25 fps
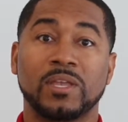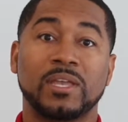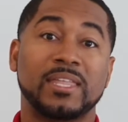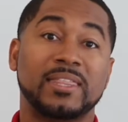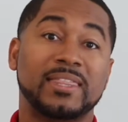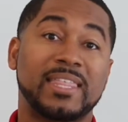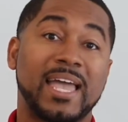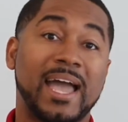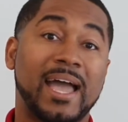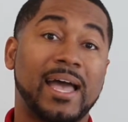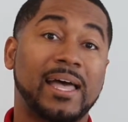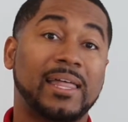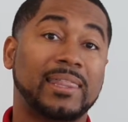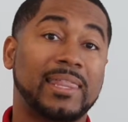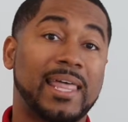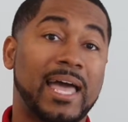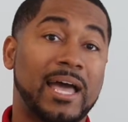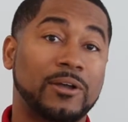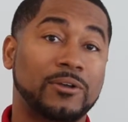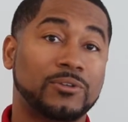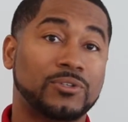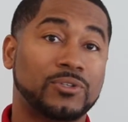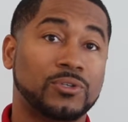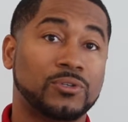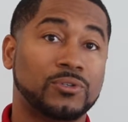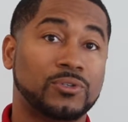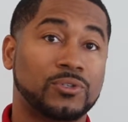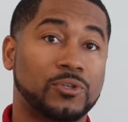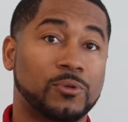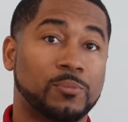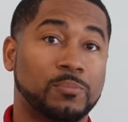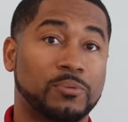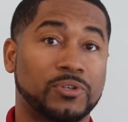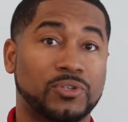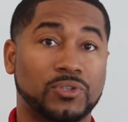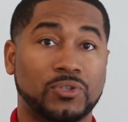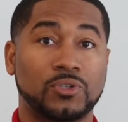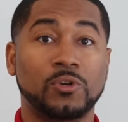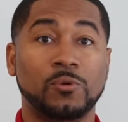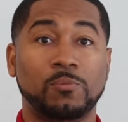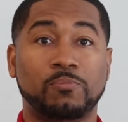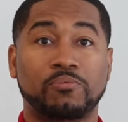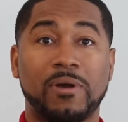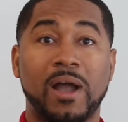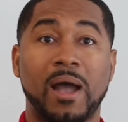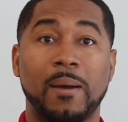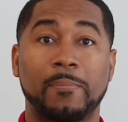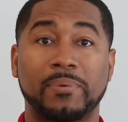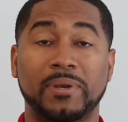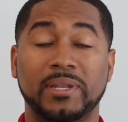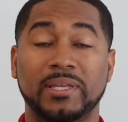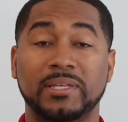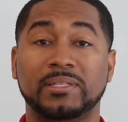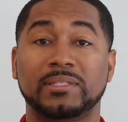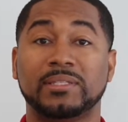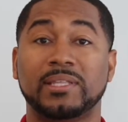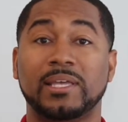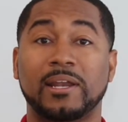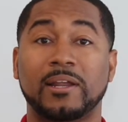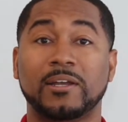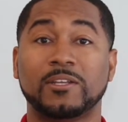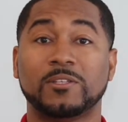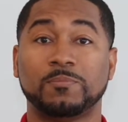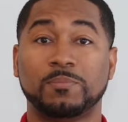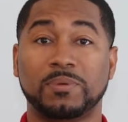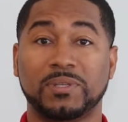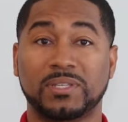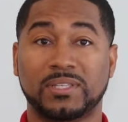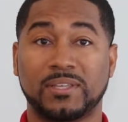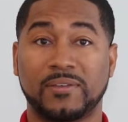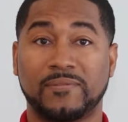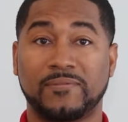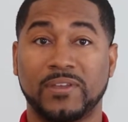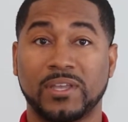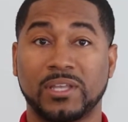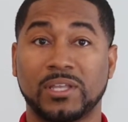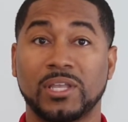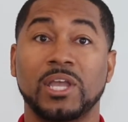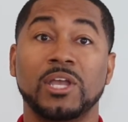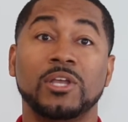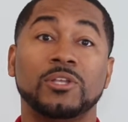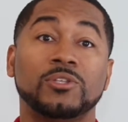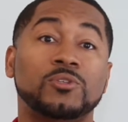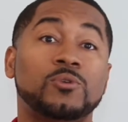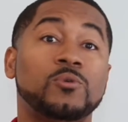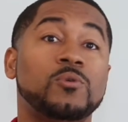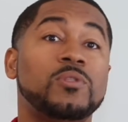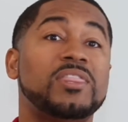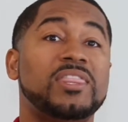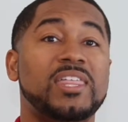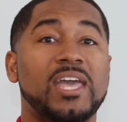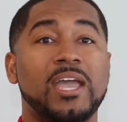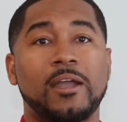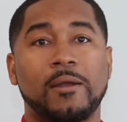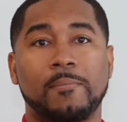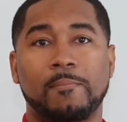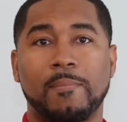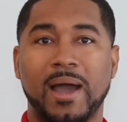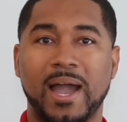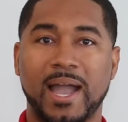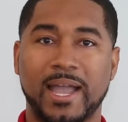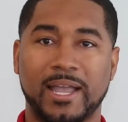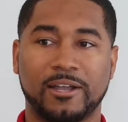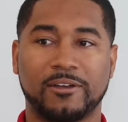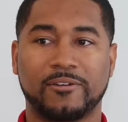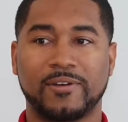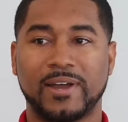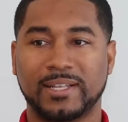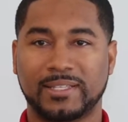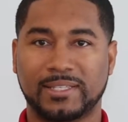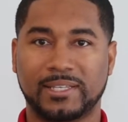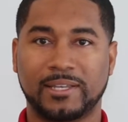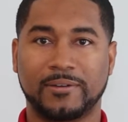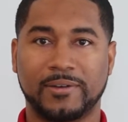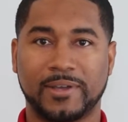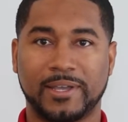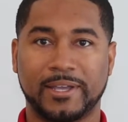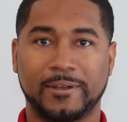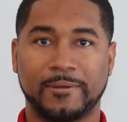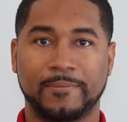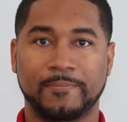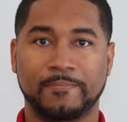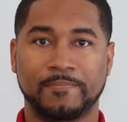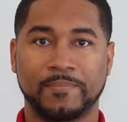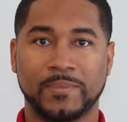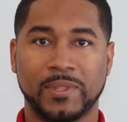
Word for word: That allows you to pursue properties that are specific to their buying criteria,